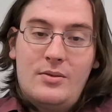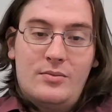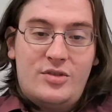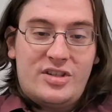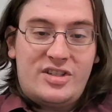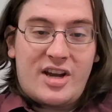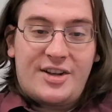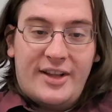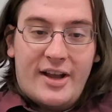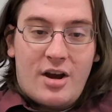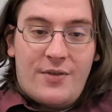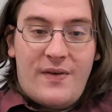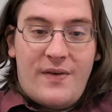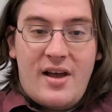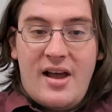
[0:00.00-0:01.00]
just to
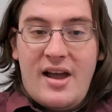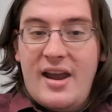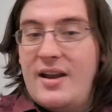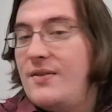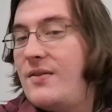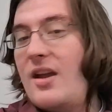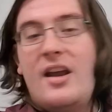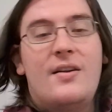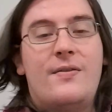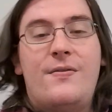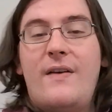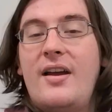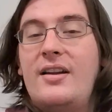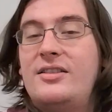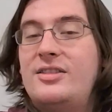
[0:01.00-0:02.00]
clarify and kind of
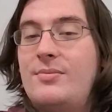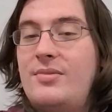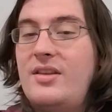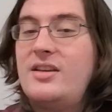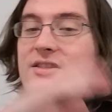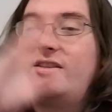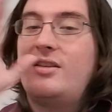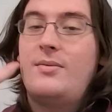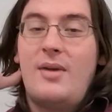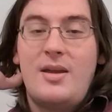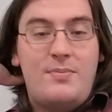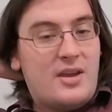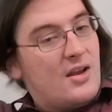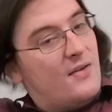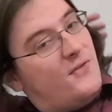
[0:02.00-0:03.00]
find some things that might
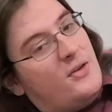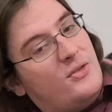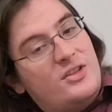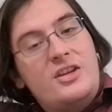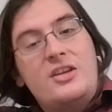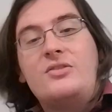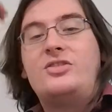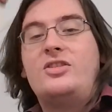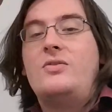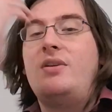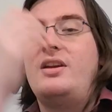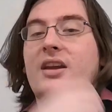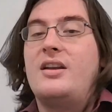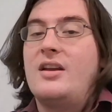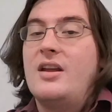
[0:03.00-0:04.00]
be confusing you so
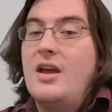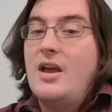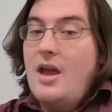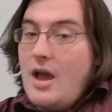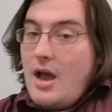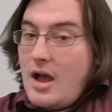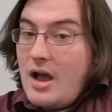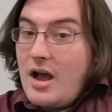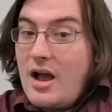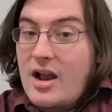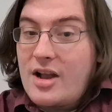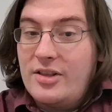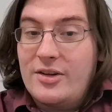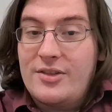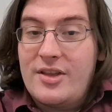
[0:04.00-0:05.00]
we can
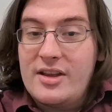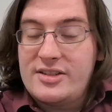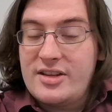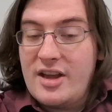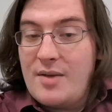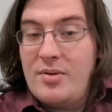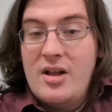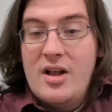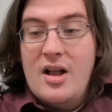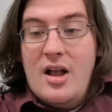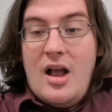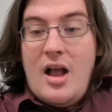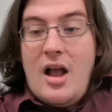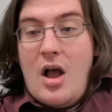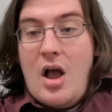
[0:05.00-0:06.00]
clear things up.
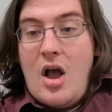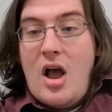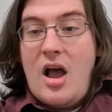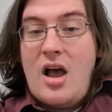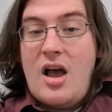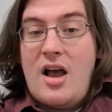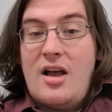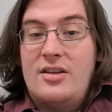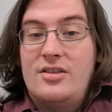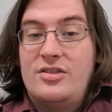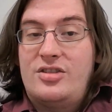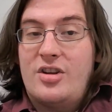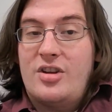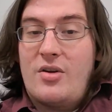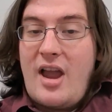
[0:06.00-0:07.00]

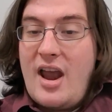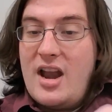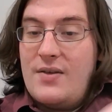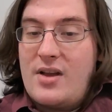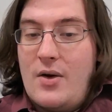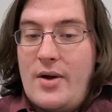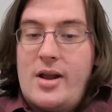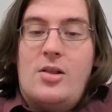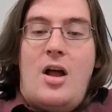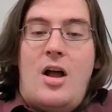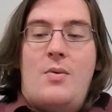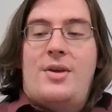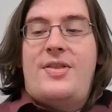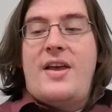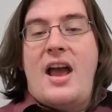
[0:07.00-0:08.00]
So kind of going
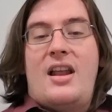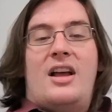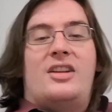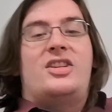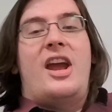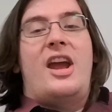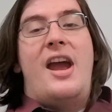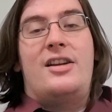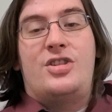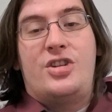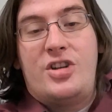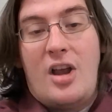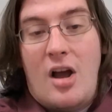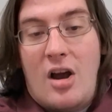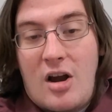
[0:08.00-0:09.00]
along with that,
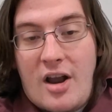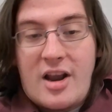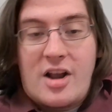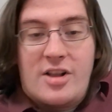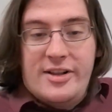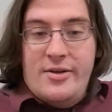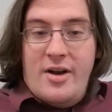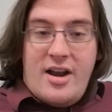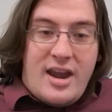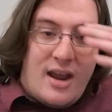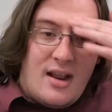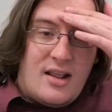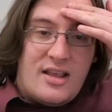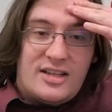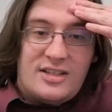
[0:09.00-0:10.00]
attached or included
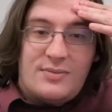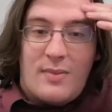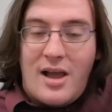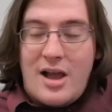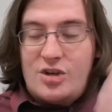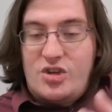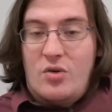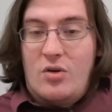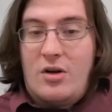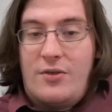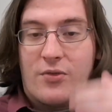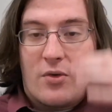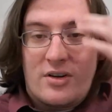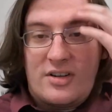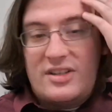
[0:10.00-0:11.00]
in this
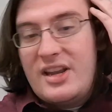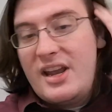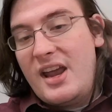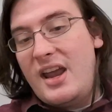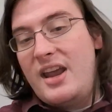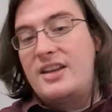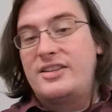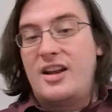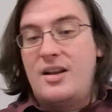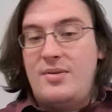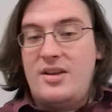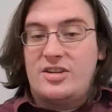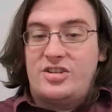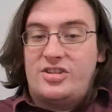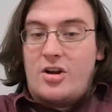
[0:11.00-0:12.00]
module for today is going to
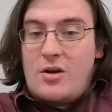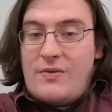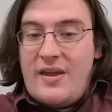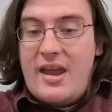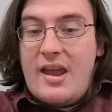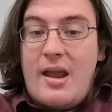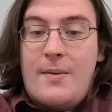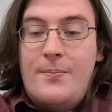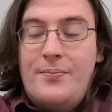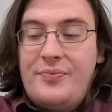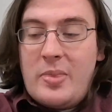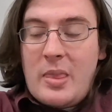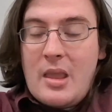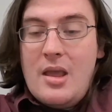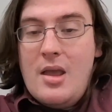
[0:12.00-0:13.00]
be a survey
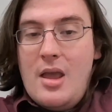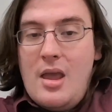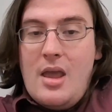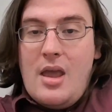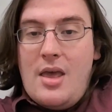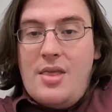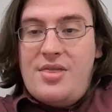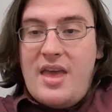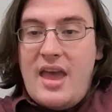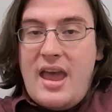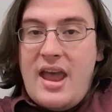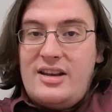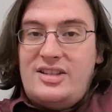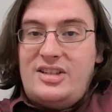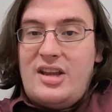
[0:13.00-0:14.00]

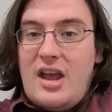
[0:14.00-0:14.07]
that